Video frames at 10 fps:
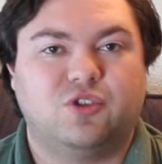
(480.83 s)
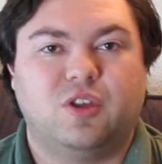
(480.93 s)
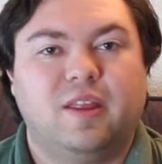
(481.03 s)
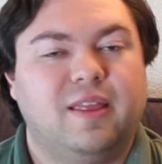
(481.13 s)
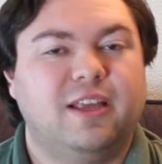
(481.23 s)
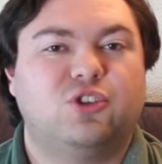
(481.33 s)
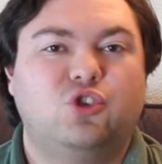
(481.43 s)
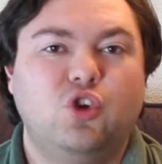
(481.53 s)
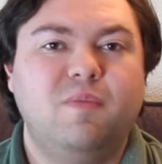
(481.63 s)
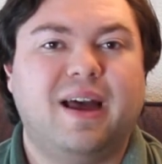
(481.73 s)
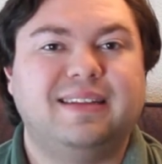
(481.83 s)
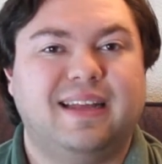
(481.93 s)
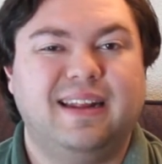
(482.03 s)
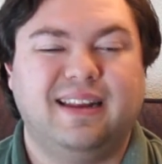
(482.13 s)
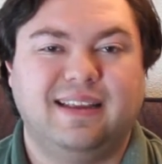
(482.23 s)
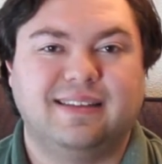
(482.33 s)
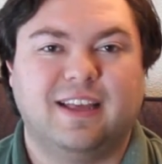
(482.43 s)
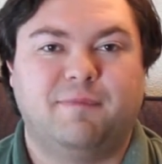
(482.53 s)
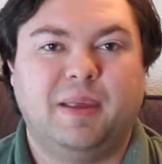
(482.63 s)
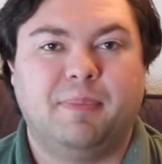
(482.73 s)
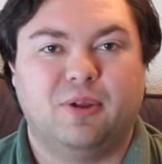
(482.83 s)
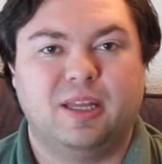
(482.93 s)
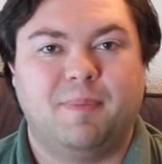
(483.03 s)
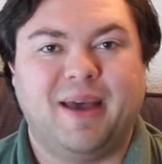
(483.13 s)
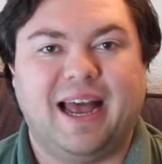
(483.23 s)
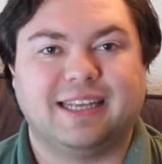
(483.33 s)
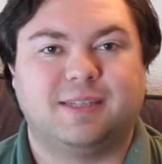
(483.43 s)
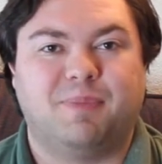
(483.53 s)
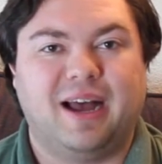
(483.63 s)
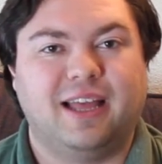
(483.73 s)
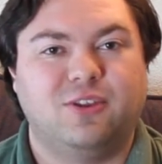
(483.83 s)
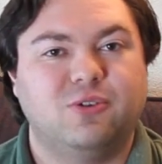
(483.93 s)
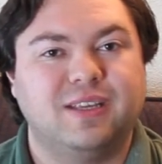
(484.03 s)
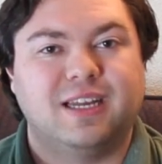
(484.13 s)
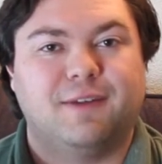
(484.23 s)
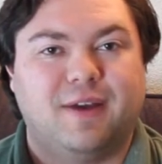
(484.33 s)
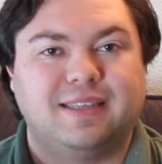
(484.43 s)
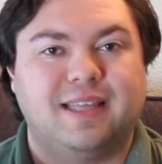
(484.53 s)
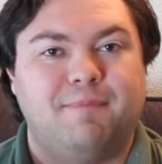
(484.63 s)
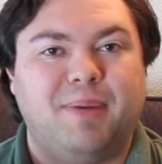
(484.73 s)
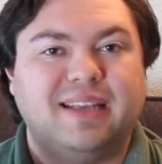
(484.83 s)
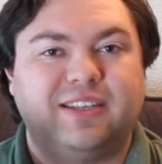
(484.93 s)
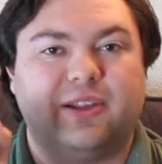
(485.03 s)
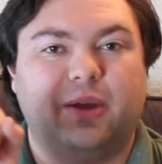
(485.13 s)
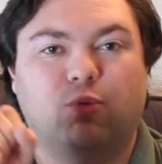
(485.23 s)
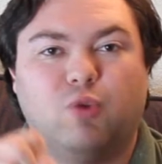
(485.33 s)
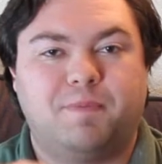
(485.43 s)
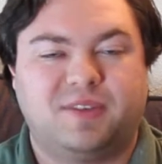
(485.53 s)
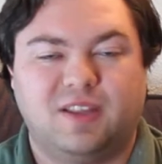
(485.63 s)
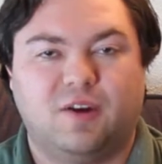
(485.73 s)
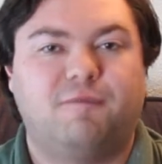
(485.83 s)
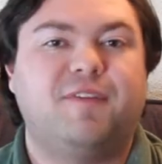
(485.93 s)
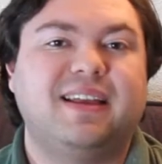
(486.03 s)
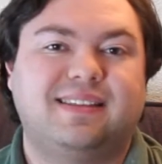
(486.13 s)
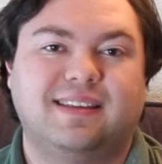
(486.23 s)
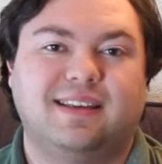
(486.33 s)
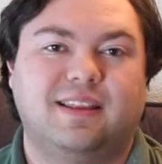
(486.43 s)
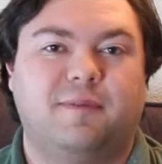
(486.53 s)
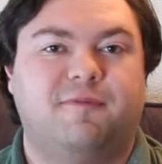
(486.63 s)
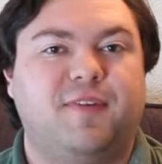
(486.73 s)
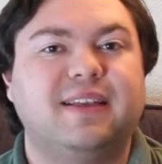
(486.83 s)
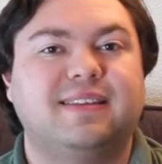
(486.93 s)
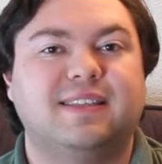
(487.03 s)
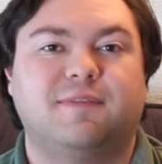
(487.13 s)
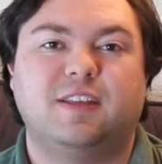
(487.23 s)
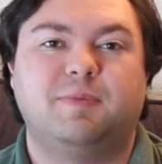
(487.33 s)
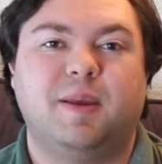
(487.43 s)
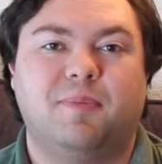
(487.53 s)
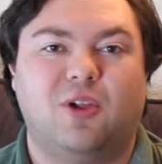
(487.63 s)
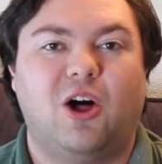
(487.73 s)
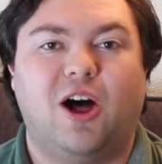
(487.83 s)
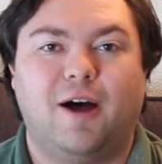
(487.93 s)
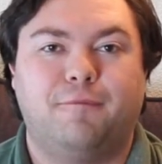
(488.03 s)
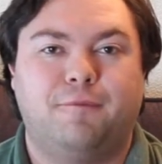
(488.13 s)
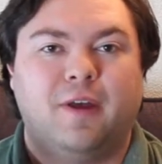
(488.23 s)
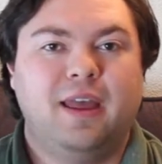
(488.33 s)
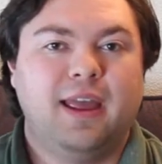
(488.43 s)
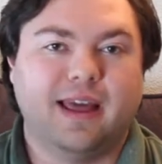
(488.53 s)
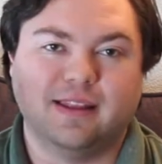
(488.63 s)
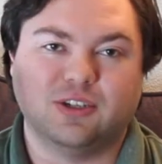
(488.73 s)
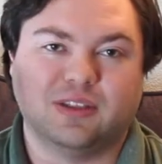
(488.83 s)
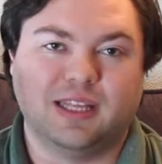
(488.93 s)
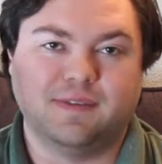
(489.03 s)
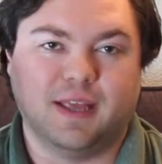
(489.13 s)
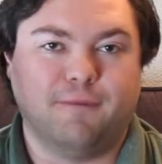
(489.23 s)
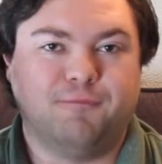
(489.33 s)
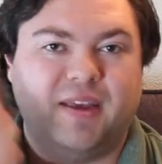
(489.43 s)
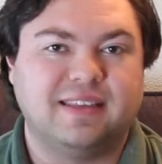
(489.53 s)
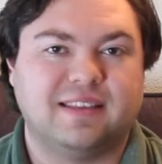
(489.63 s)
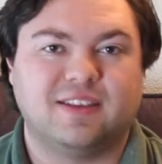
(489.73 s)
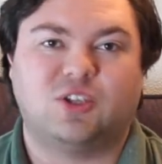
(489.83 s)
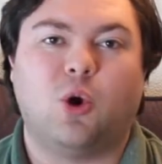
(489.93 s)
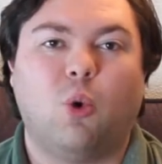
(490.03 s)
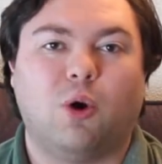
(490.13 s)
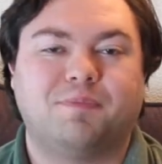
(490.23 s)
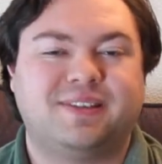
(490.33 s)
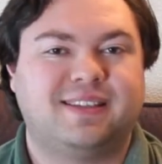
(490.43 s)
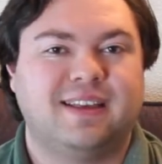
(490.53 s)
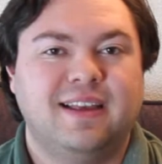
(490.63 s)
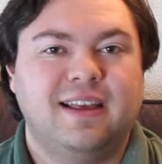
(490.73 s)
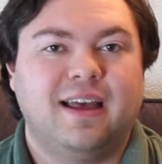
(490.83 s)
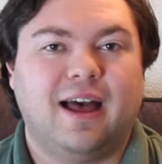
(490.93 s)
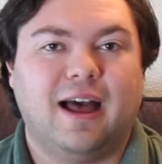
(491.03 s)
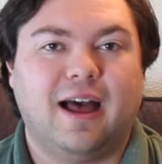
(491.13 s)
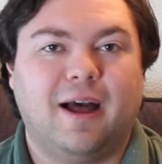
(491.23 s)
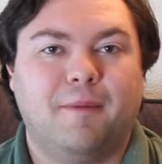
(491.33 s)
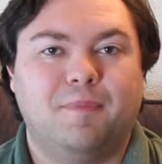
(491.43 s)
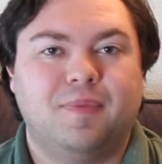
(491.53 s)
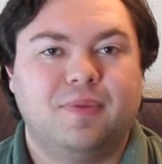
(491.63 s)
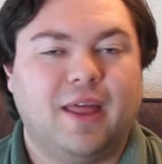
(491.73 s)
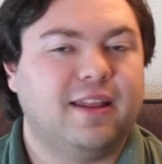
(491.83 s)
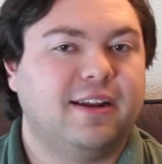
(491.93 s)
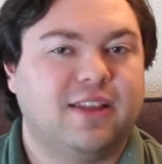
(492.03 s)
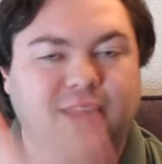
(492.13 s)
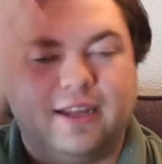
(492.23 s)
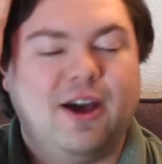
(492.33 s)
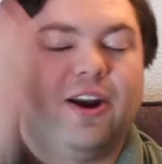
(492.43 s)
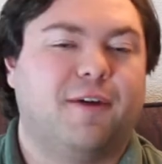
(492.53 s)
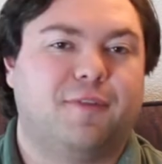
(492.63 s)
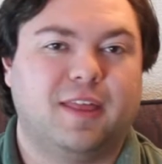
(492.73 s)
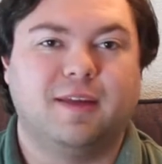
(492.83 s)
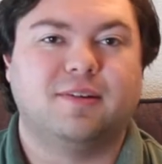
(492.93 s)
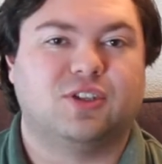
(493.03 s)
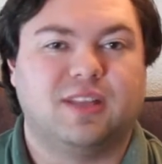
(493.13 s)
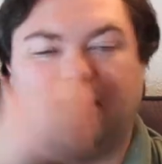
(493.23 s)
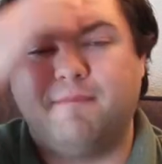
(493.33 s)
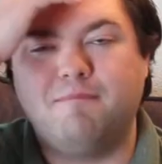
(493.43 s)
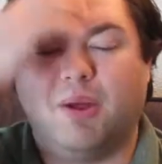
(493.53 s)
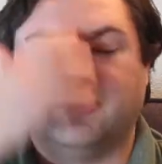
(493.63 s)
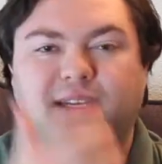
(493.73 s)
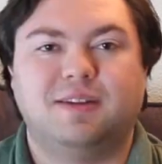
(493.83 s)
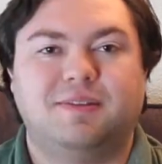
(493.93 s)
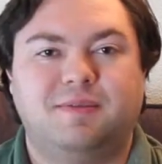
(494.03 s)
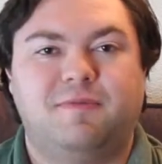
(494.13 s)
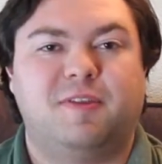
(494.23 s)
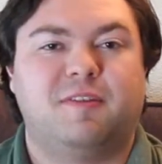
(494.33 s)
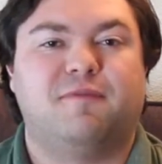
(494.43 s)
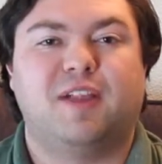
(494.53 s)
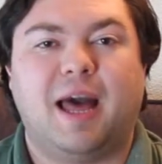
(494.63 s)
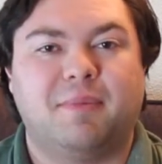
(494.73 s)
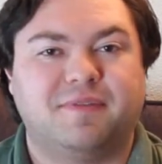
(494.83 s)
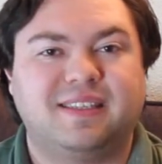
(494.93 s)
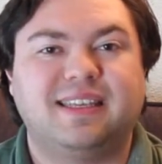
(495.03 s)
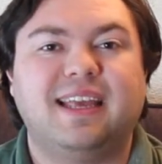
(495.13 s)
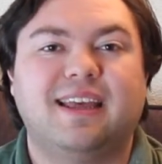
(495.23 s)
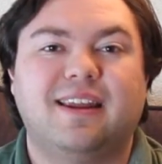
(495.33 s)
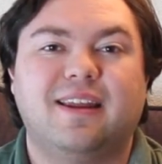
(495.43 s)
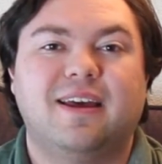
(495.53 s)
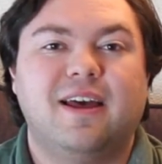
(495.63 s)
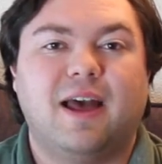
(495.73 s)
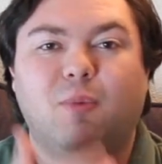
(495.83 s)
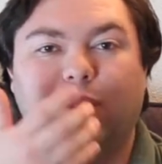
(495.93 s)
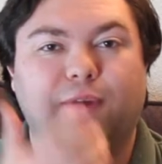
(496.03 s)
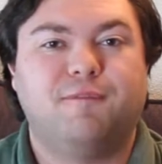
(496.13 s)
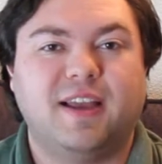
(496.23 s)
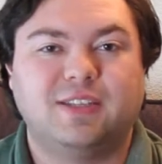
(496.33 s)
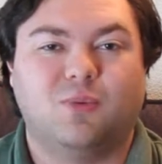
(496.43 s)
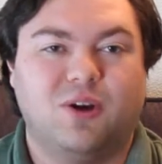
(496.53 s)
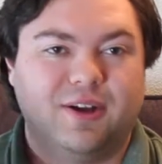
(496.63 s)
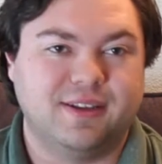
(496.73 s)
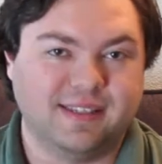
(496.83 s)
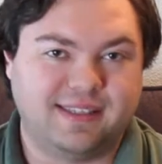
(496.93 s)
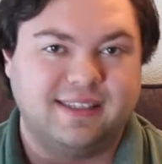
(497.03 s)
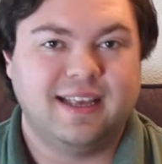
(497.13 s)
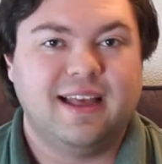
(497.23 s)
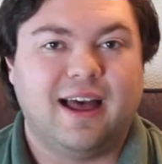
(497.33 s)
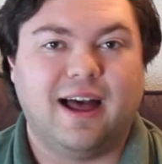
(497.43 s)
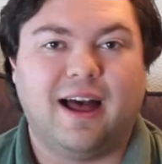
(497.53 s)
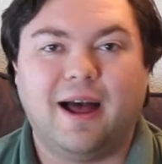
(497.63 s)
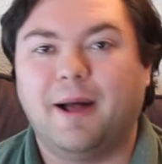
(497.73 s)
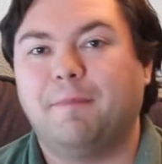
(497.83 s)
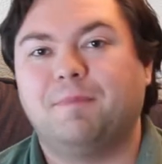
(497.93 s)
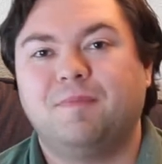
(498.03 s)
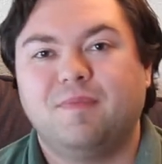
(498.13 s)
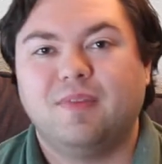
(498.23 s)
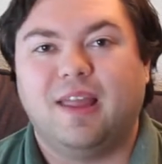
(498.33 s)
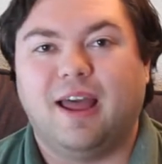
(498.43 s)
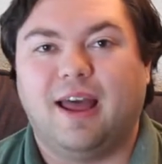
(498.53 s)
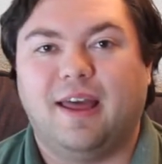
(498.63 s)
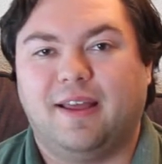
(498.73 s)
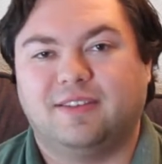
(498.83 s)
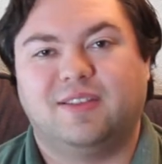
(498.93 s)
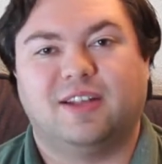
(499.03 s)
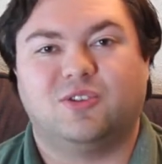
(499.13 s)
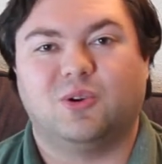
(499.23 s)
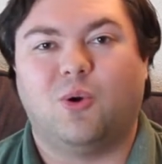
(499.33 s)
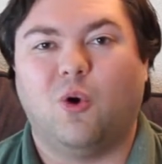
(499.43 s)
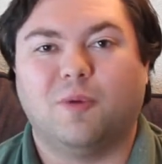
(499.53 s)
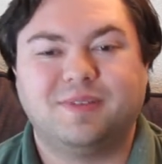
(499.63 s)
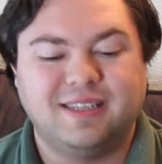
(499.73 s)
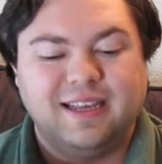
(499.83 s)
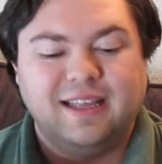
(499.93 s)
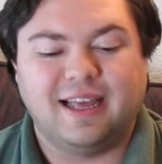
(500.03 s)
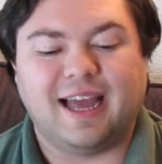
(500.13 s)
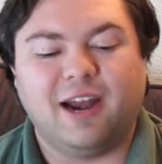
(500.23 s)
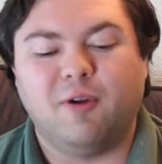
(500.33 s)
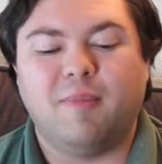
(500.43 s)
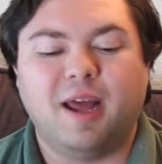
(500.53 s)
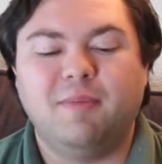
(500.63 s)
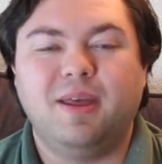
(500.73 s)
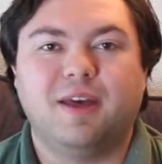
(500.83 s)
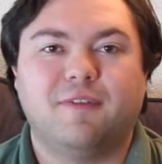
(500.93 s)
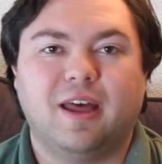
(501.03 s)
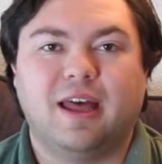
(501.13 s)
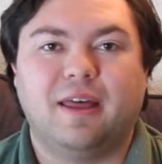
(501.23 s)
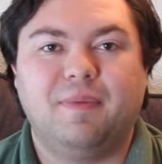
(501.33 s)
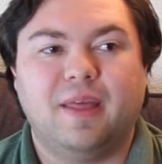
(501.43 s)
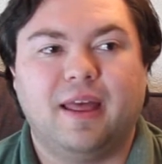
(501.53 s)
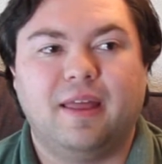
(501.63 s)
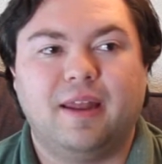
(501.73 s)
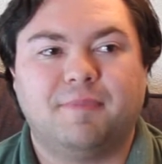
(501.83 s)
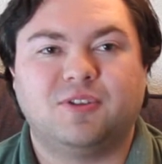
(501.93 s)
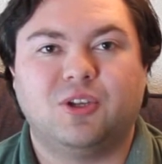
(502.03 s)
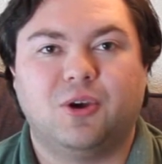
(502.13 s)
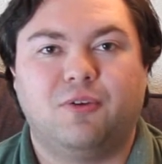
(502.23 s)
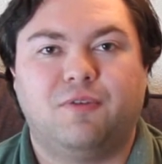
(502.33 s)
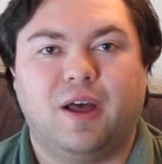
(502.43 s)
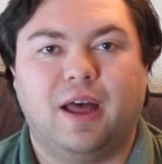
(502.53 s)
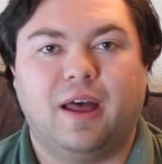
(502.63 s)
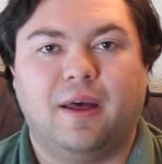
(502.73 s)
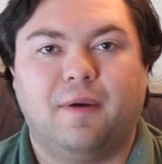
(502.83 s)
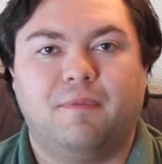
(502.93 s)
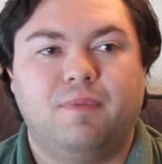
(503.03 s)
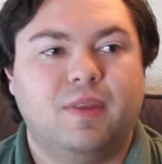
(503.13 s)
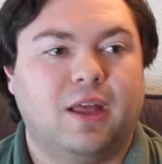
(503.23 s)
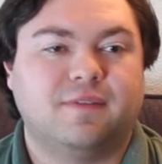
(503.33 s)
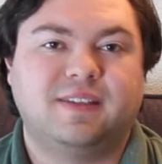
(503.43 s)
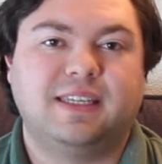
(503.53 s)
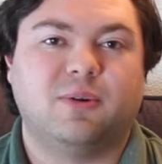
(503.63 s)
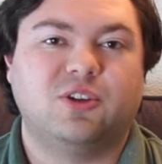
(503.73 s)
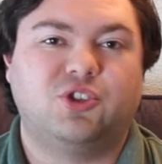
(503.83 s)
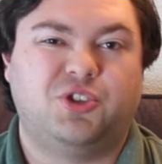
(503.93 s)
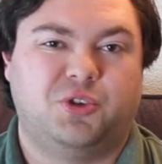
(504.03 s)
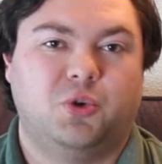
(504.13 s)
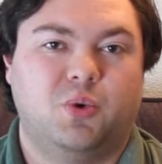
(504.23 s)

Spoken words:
they assume identities of people in the past by using a device that basically rips the faces of these people off, and then just leaves a faceless corpse. Not like cut-off thing, it's just like a melted flab of skin where their face was. As that's their corpse. It kind of reminded me of an episode of series two